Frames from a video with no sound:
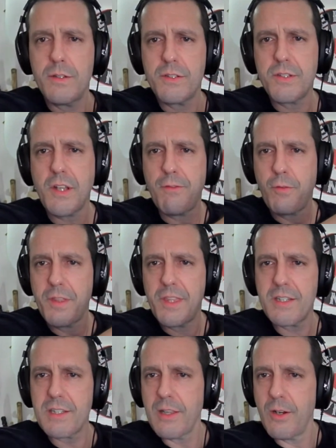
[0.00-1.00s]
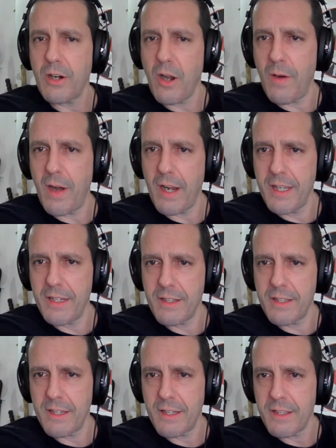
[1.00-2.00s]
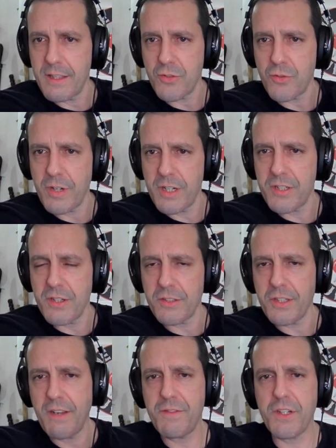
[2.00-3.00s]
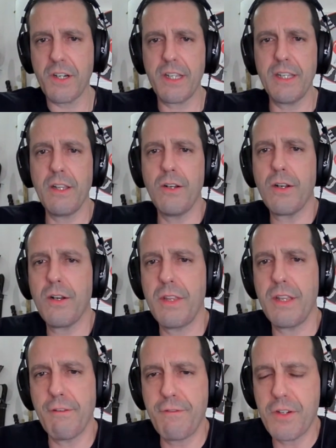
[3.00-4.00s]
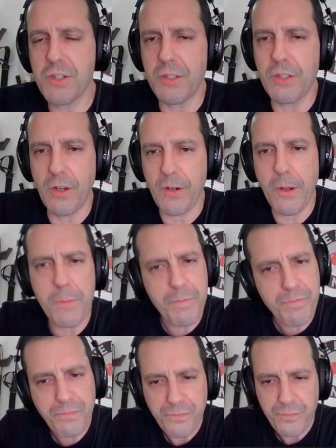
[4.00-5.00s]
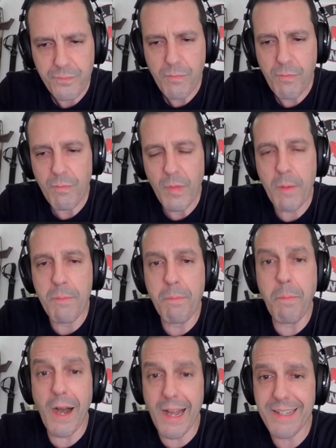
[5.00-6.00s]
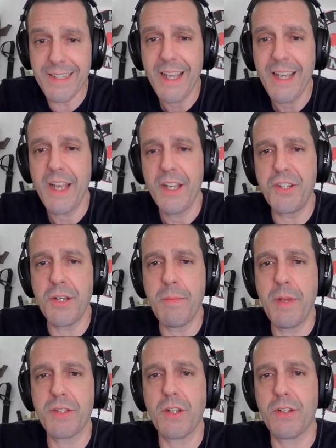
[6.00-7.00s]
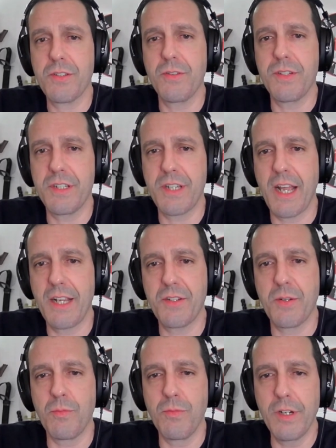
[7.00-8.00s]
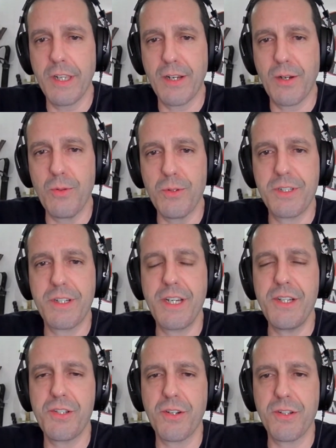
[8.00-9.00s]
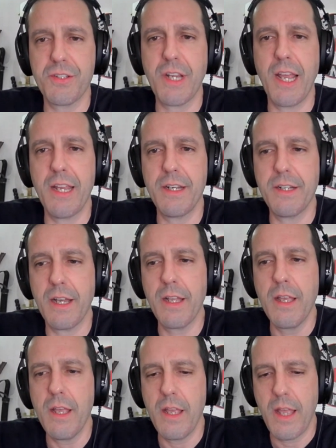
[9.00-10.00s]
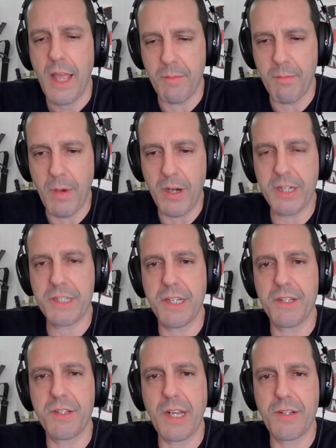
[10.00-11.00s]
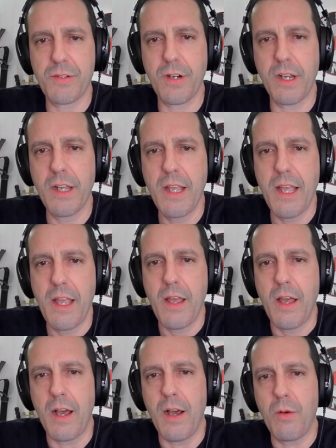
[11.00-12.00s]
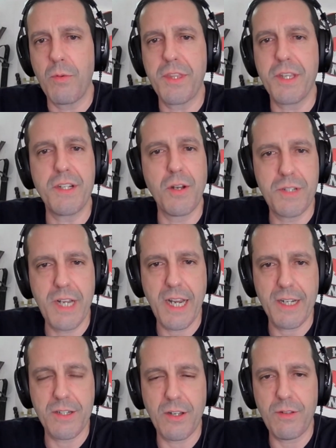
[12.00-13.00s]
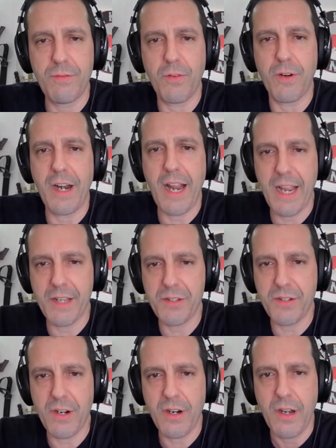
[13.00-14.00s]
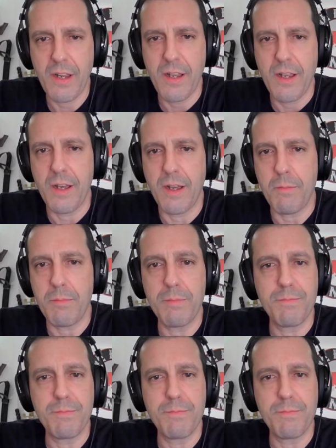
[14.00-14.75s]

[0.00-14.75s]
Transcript: stuff with this logo on it, the the traditional Knife Junkie logo, the official logo. But Jim has also designed some really cool T-shirts and uh, and mugs, et cetera, uh, with the "Don't take dull for an answer" Uh,